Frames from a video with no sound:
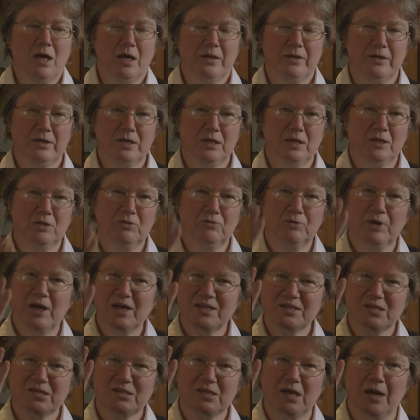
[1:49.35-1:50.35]
The heat
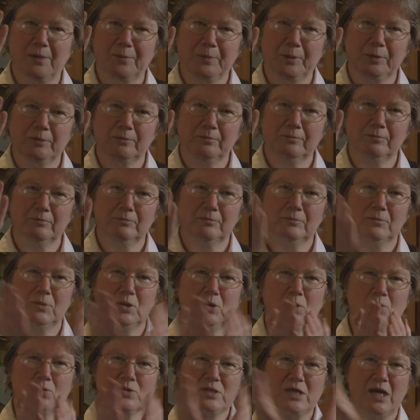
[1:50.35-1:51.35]
rises up,
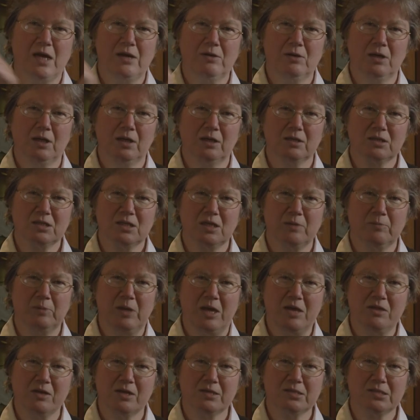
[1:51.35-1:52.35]
goes out in a shape
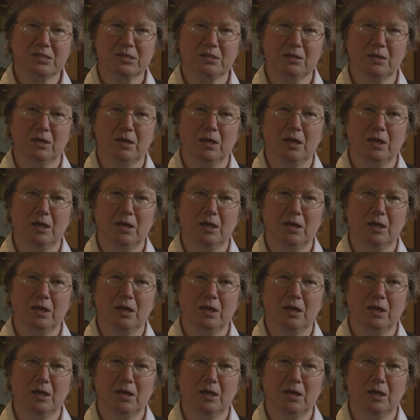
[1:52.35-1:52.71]
like this